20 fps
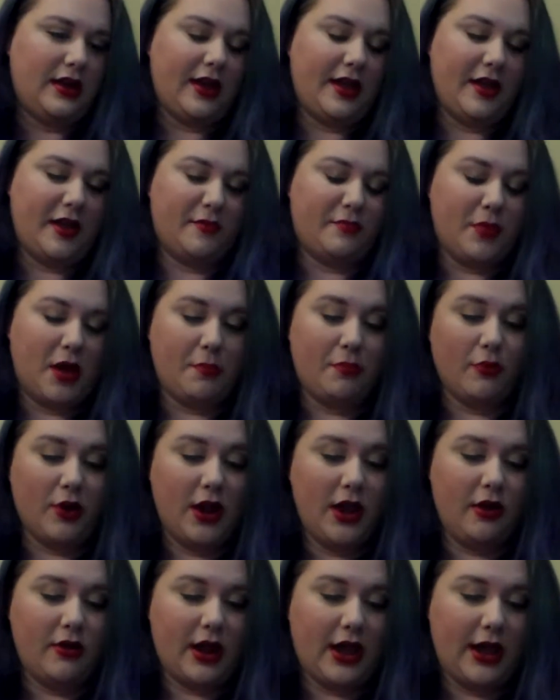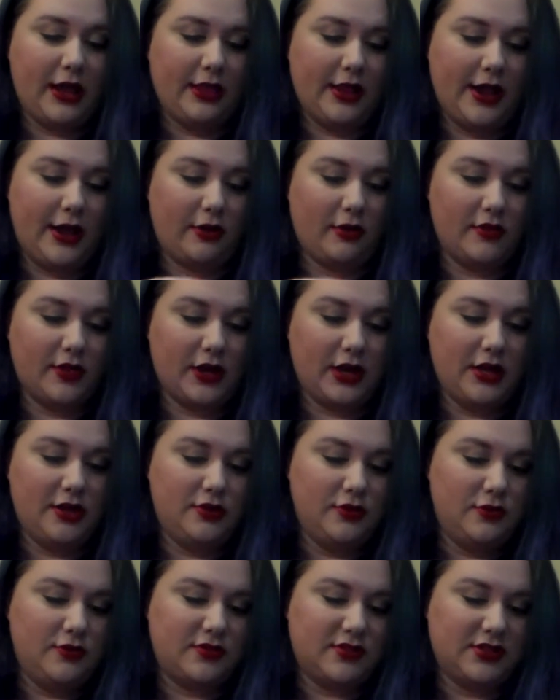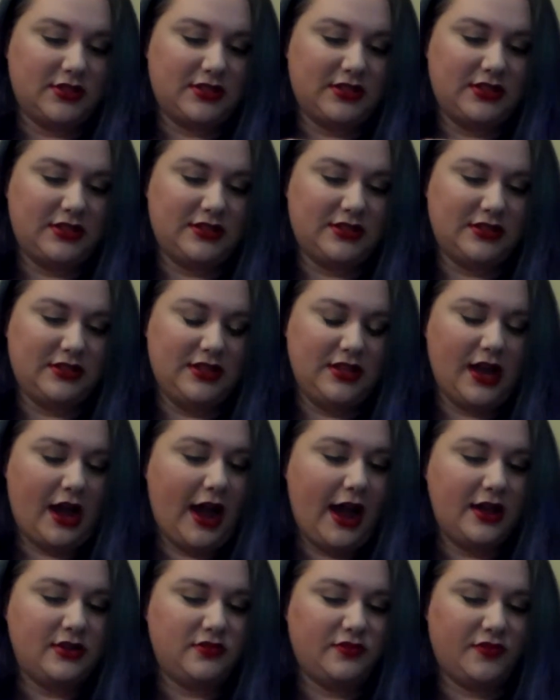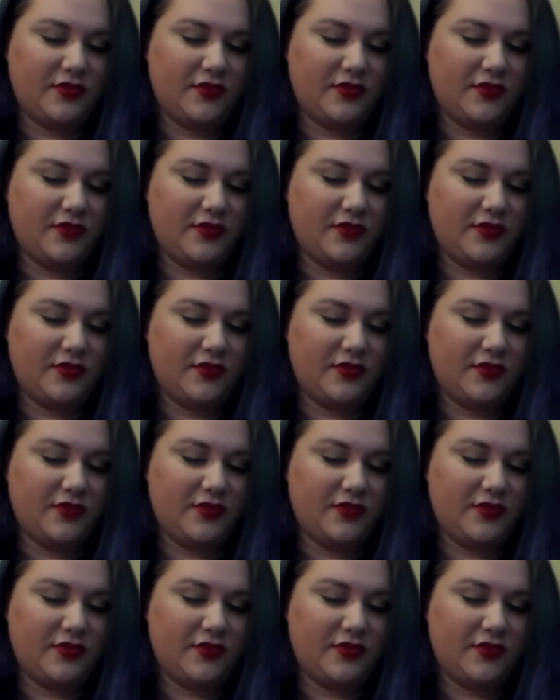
I have my brown eyeliner that I use. This is the Eye